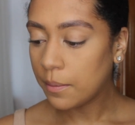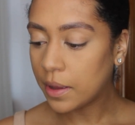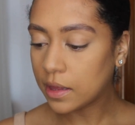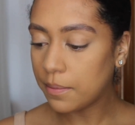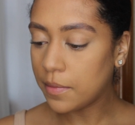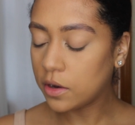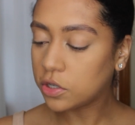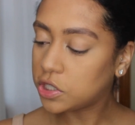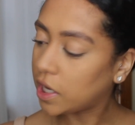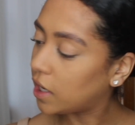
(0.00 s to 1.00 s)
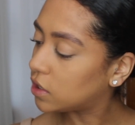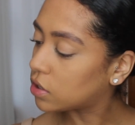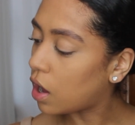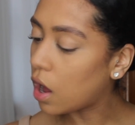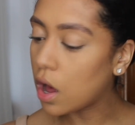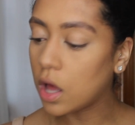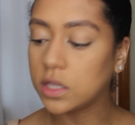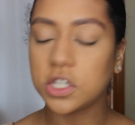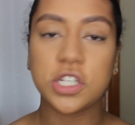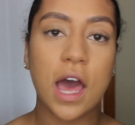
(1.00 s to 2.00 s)
But the middle shade is
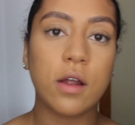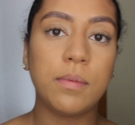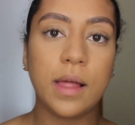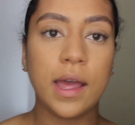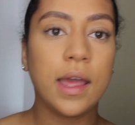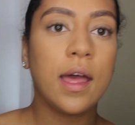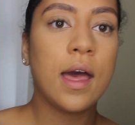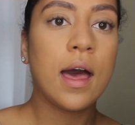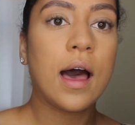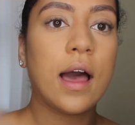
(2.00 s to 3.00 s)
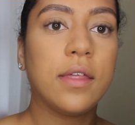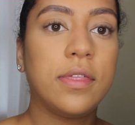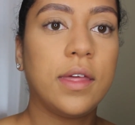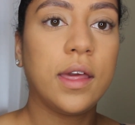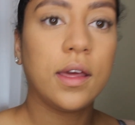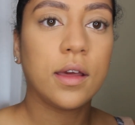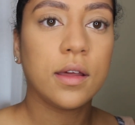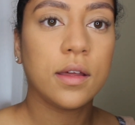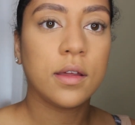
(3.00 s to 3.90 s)
called Shadow Play. I think